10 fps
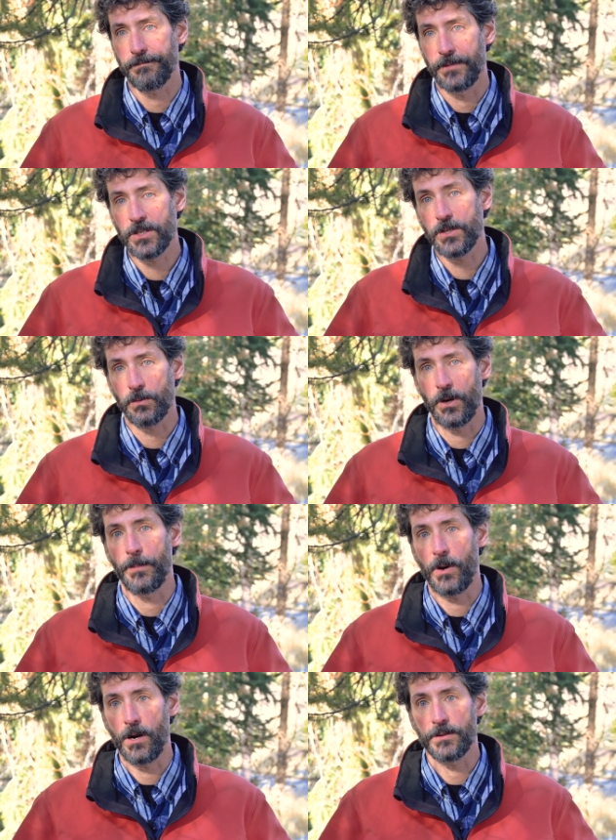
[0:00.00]
This is Winter
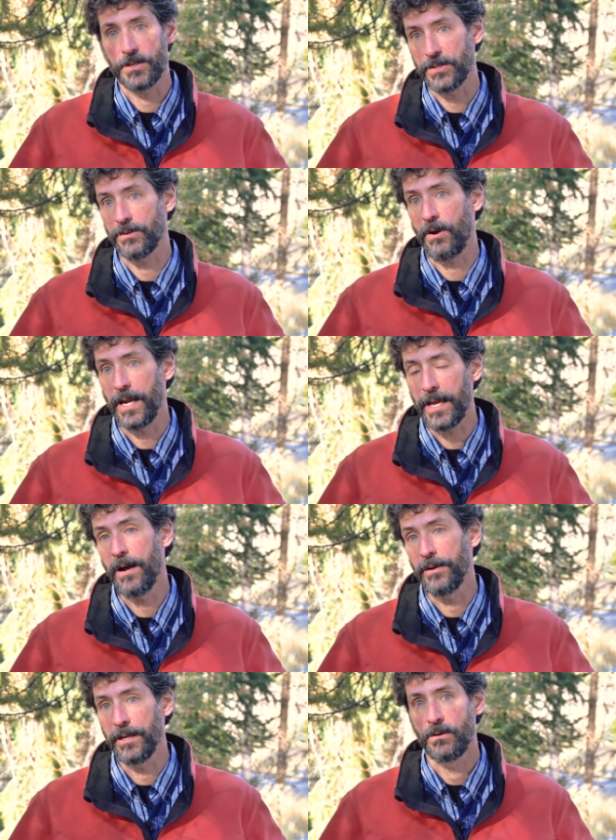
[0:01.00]
Park, this is Grand
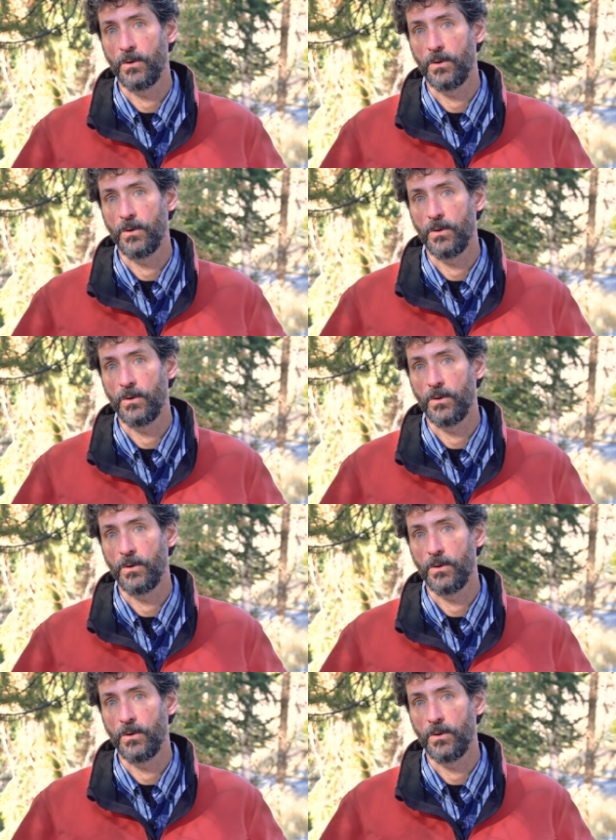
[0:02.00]
County.